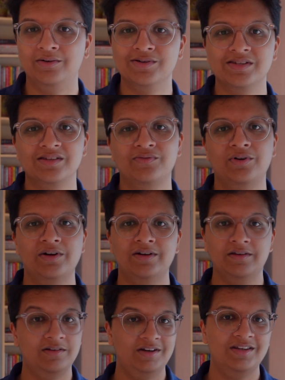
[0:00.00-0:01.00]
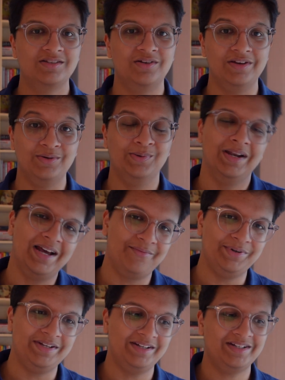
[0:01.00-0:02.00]
courses for your degree, so you will have
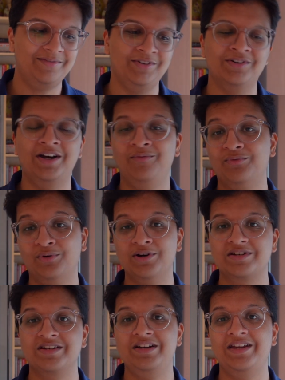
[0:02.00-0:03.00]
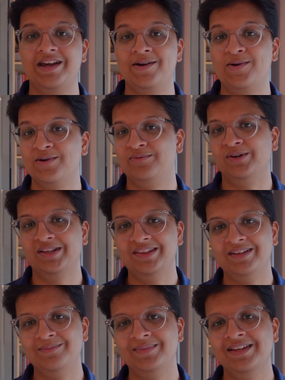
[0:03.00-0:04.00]
to take them. You unfortunately cannot avoid
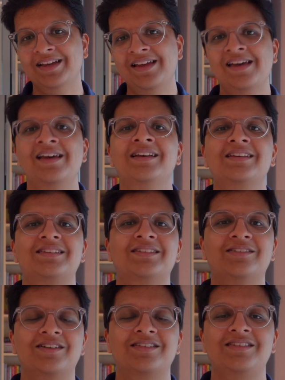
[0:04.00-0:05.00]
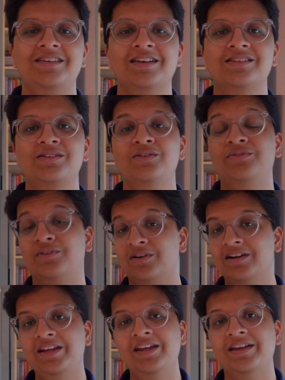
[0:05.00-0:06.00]
them. So
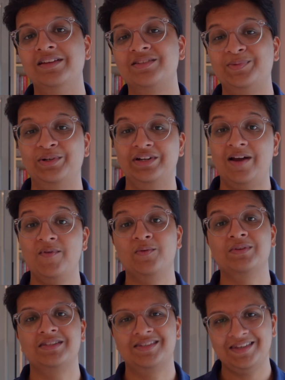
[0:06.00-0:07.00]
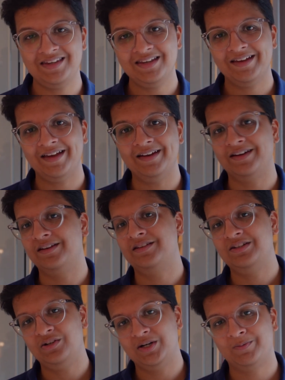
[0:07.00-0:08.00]
CS240 is Programming with C, and it is
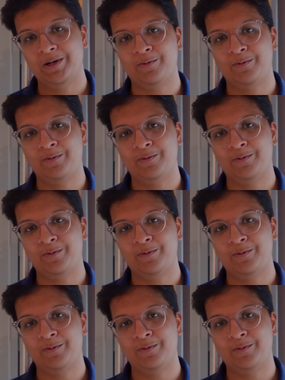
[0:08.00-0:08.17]
taught by